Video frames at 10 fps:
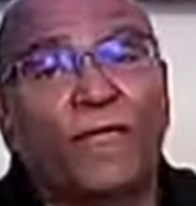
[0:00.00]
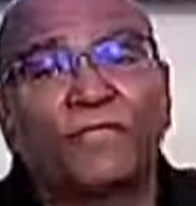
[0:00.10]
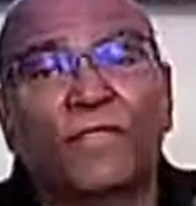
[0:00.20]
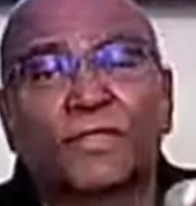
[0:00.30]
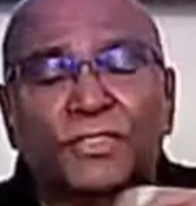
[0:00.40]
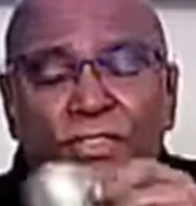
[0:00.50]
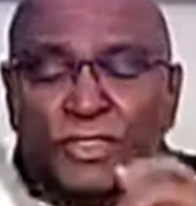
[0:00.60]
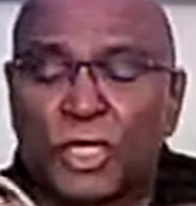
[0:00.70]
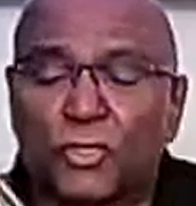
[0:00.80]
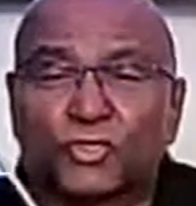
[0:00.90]
Now, this is
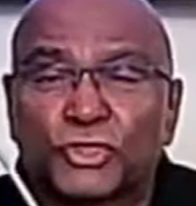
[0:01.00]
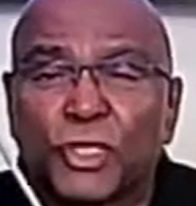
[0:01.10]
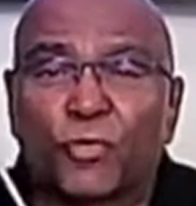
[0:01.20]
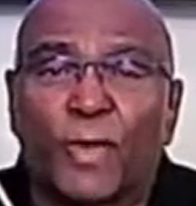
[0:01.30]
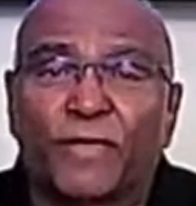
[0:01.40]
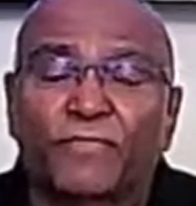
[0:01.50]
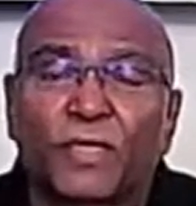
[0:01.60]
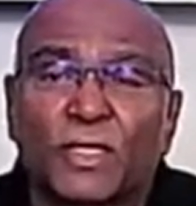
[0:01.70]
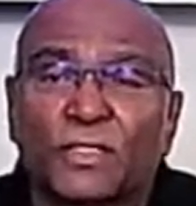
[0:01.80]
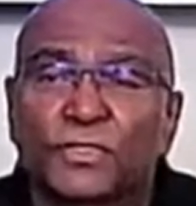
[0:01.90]
acoustic wave.
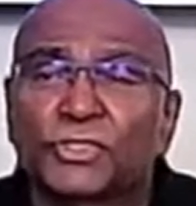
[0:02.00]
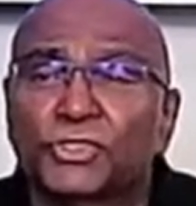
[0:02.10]
This is